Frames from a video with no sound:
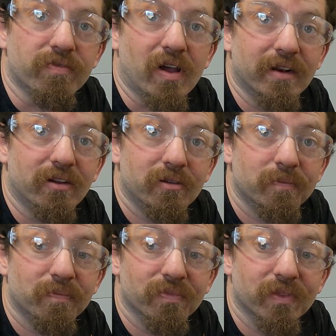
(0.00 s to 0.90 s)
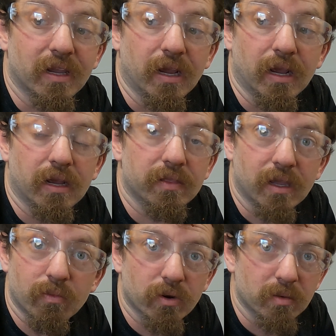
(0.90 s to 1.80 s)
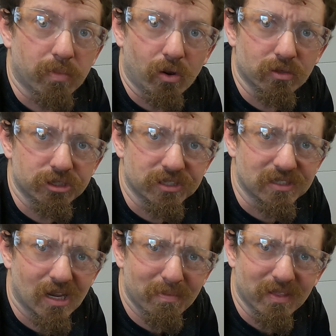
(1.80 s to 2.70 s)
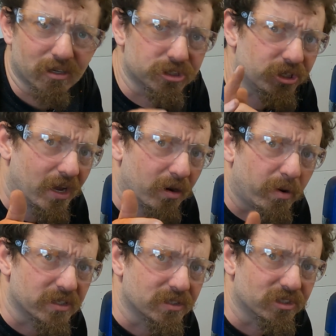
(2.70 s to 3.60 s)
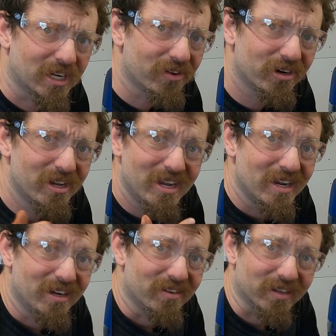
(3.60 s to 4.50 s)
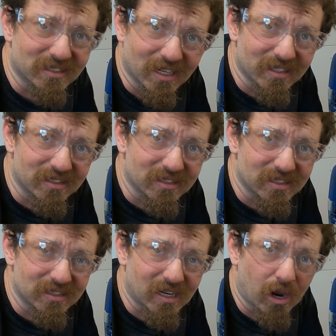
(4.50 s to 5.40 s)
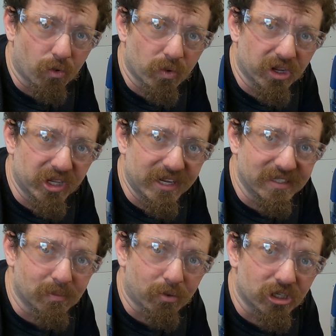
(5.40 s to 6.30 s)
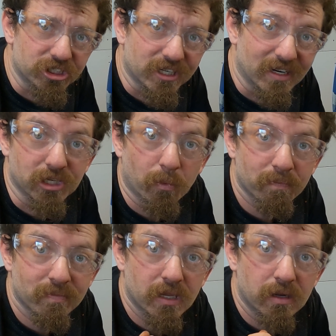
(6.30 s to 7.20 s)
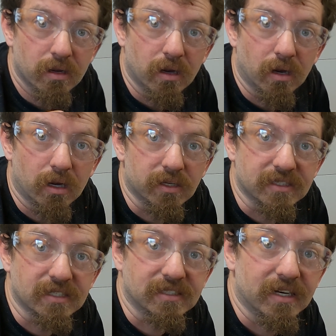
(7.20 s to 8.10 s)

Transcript: the final, and then we're gonna polish this up, and then I'll show you how to press it all together. Like I said, this is a really easy project. So let's get